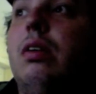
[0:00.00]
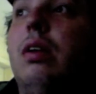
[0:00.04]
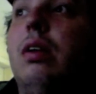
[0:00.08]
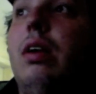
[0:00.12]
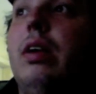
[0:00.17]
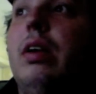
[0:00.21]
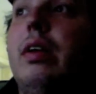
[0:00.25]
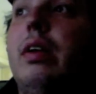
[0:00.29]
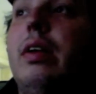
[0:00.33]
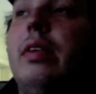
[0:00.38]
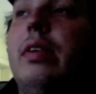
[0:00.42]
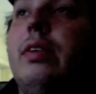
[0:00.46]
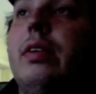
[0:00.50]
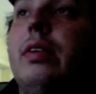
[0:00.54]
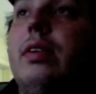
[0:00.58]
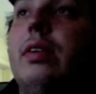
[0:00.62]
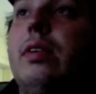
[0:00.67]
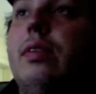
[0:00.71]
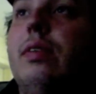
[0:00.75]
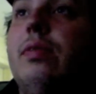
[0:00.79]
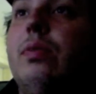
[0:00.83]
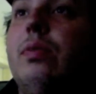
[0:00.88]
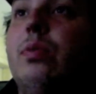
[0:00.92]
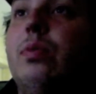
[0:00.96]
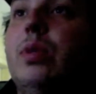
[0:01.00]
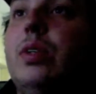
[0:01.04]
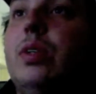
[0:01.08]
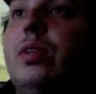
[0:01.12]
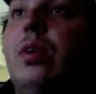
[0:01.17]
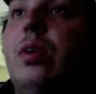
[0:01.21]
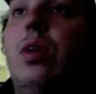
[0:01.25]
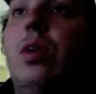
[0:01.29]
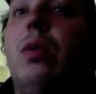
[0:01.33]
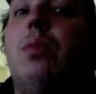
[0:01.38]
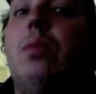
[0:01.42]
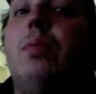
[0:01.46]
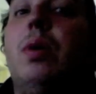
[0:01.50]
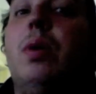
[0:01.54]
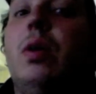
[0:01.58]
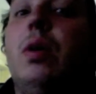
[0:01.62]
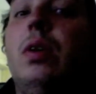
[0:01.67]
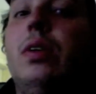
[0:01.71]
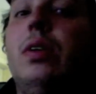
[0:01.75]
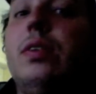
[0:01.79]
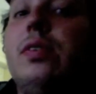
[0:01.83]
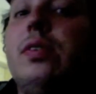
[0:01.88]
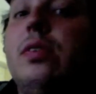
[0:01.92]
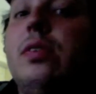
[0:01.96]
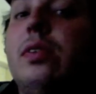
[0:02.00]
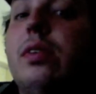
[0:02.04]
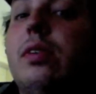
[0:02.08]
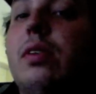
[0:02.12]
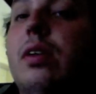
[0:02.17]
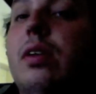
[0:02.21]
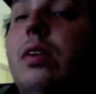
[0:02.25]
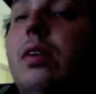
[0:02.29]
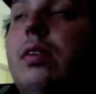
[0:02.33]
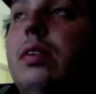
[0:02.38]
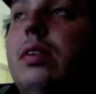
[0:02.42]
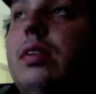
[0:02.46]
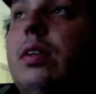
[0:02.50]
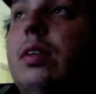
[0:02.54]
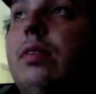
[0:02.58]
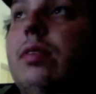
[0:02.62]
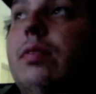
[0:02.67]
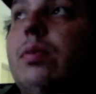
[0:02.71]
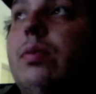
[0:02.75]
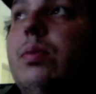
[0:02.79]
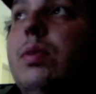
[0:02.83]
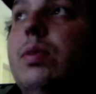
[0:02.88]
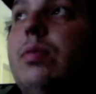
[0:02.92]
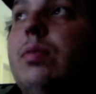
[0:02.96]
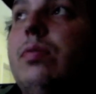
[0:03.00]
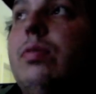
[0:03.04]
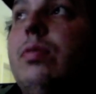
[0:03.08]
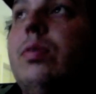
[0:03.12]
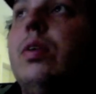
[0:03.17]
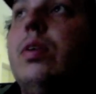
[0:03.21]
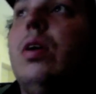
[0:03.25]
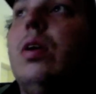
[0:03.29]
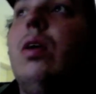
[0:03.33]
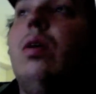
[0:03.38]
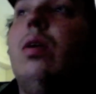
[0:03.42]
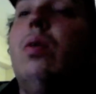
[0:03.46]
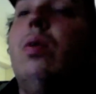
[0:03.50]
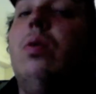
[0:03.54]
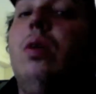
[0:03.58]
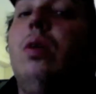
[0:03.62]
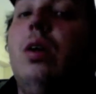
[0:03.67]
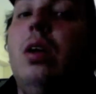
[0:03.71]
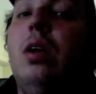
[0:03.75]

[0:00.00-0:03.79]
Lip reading: I think you have to read Karl Marx. I think you have to read Foucault.